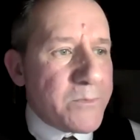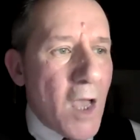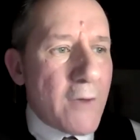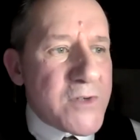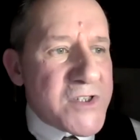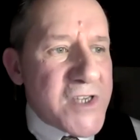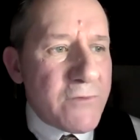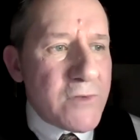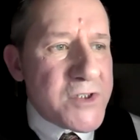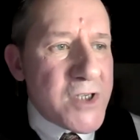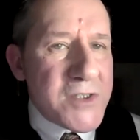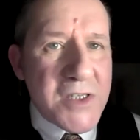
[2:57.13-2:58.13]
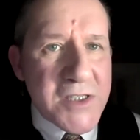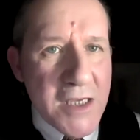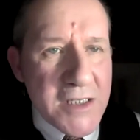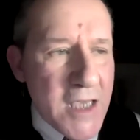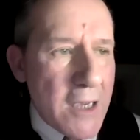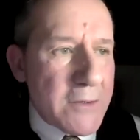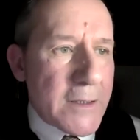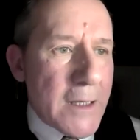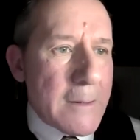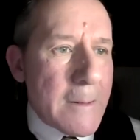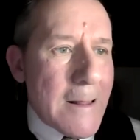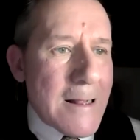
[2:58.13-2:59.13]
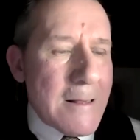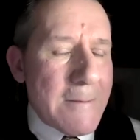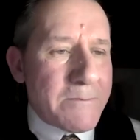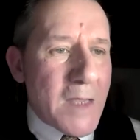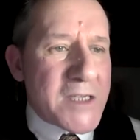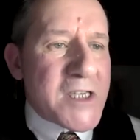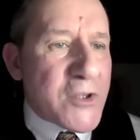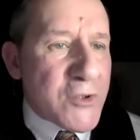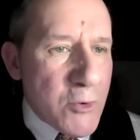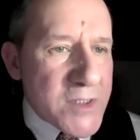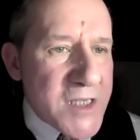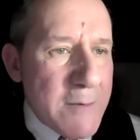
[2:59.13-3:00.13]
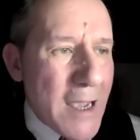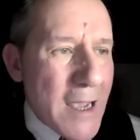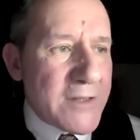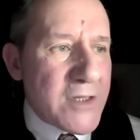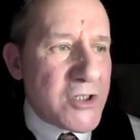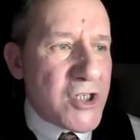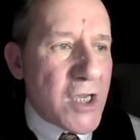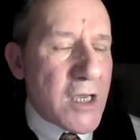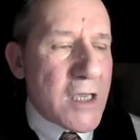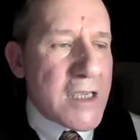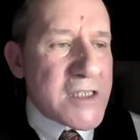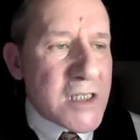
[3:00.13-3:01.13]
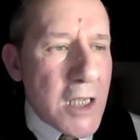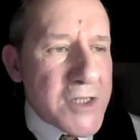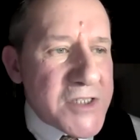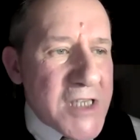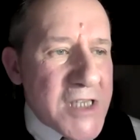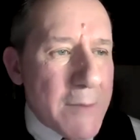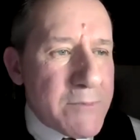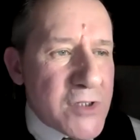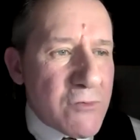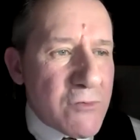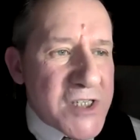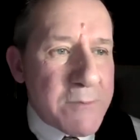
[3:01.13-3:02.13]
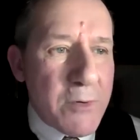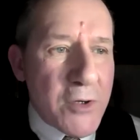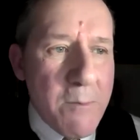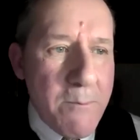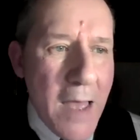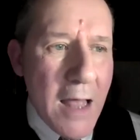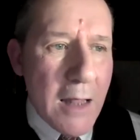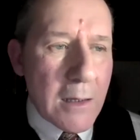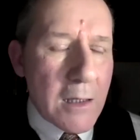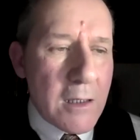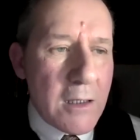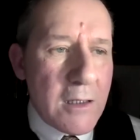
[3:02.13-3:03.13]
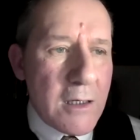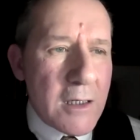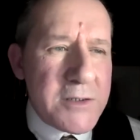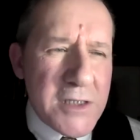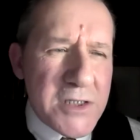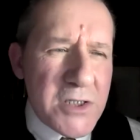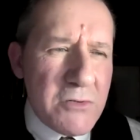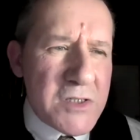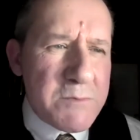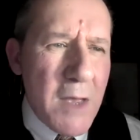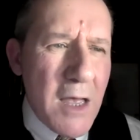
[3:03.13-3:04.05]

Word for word: After several turns, he sat down again. As he threw his head back in the chair, his glance happened to rest upon a bell, a disused